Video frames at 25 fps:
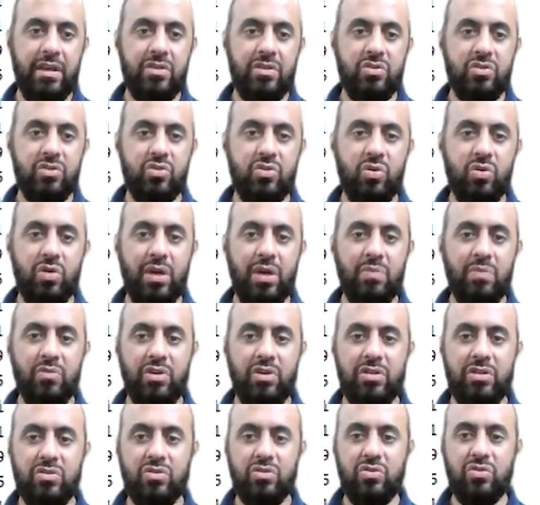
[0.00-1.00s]
So I'm
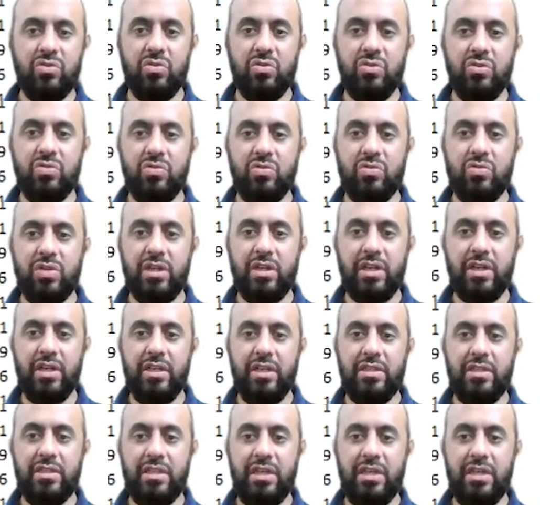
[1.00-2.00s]
going to show you a
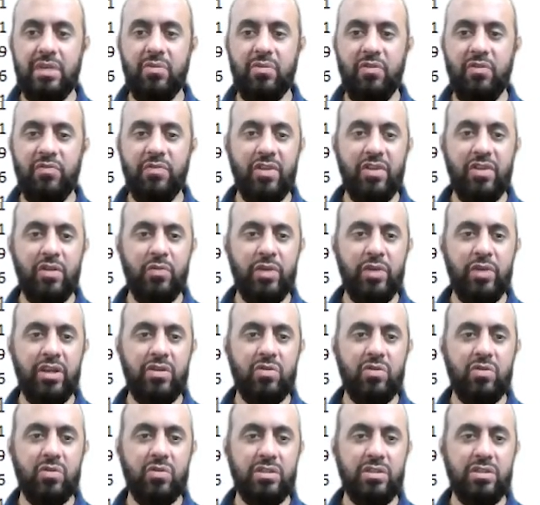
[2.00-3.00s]
grading scheme of one of my
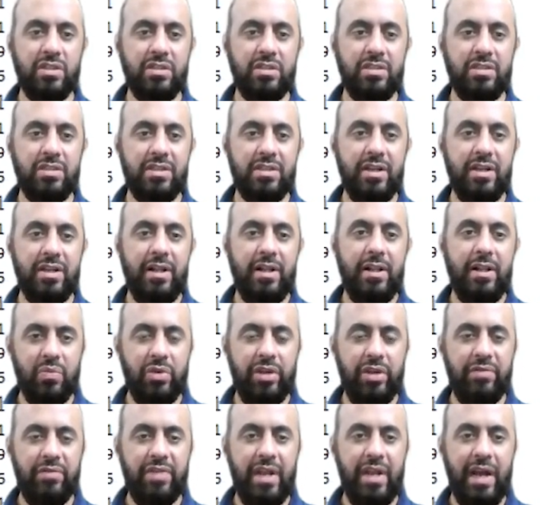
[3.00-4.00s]
courses.
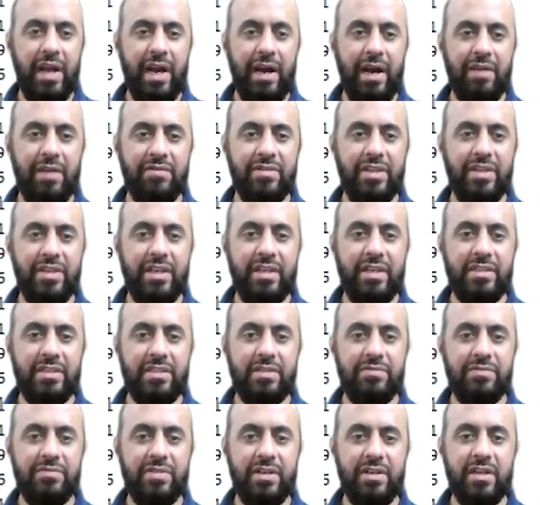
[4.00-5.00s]
We will have these
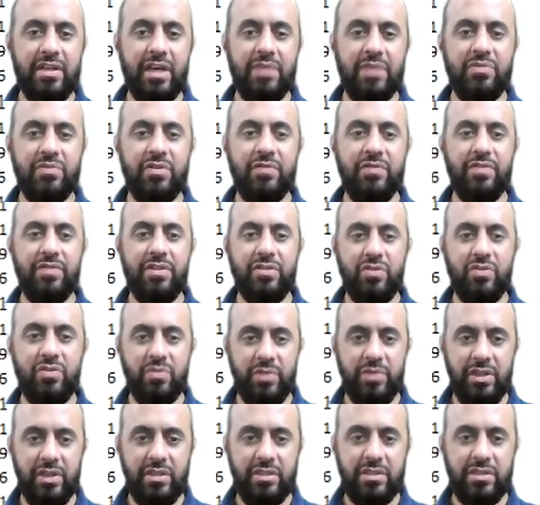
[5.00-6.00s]
different types of
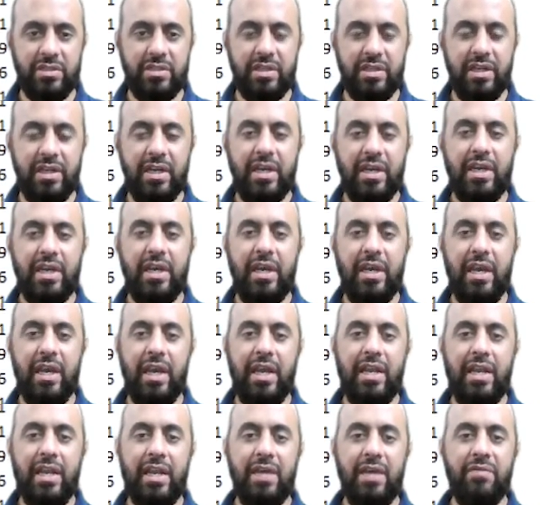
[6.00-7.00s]
instruments
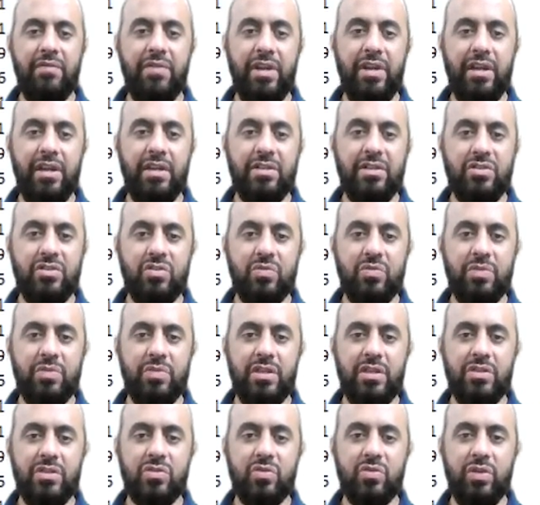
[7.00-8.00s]
and every
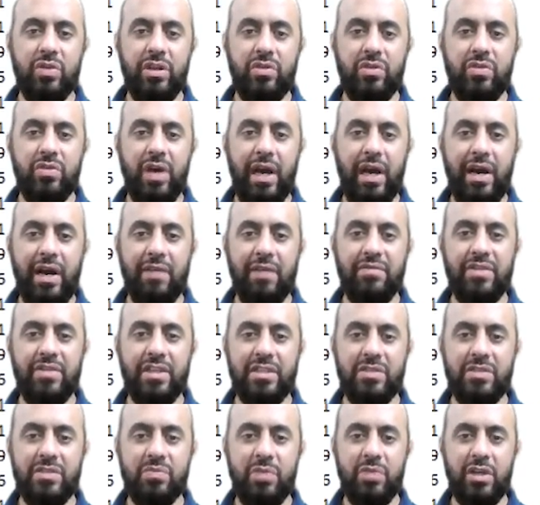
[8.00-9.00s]
instrument is going to have
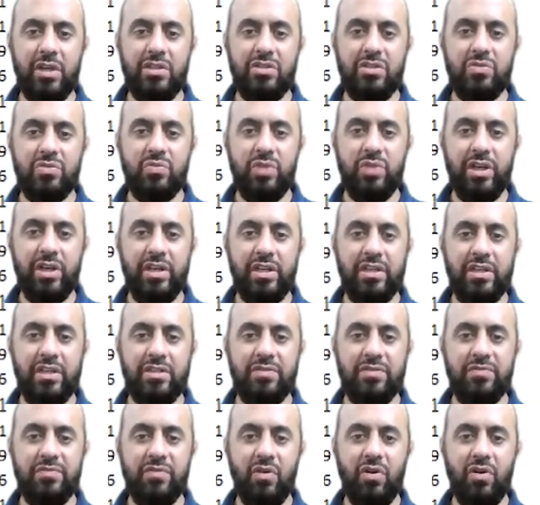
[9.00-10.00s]
this much
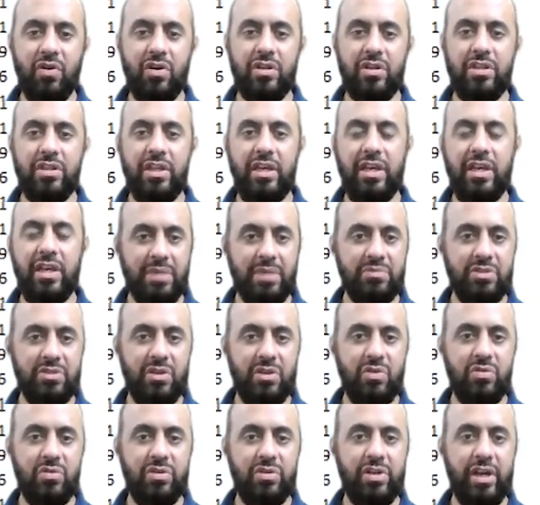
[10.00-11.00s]
weightage for the
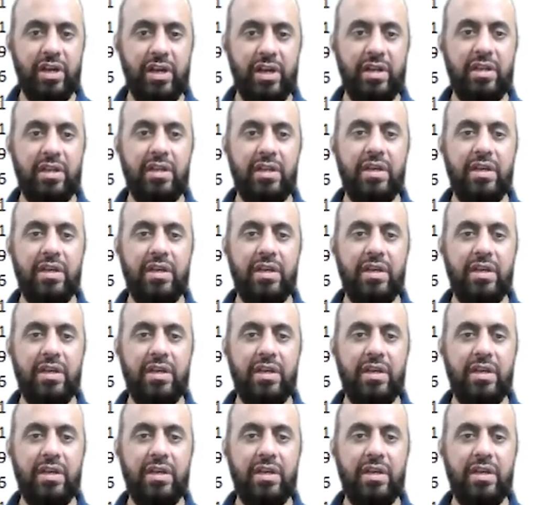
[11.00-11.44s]
absolute grade.